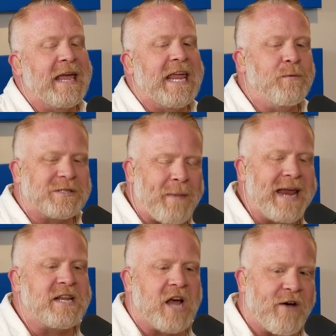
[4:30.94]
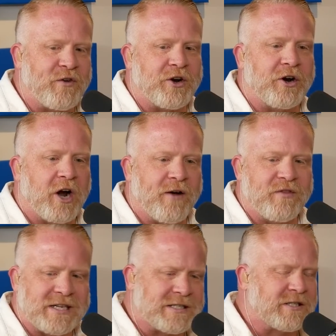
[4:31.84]
He was made governor
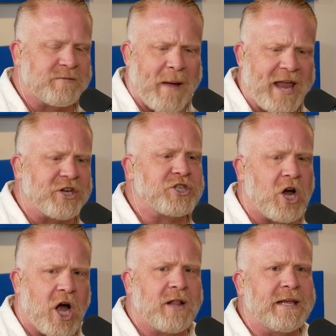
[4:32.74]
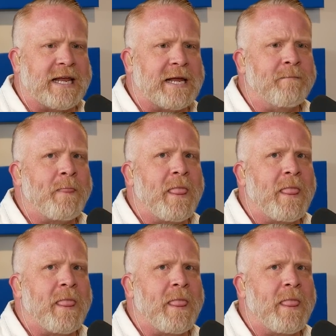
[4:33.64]
of this Spanish colony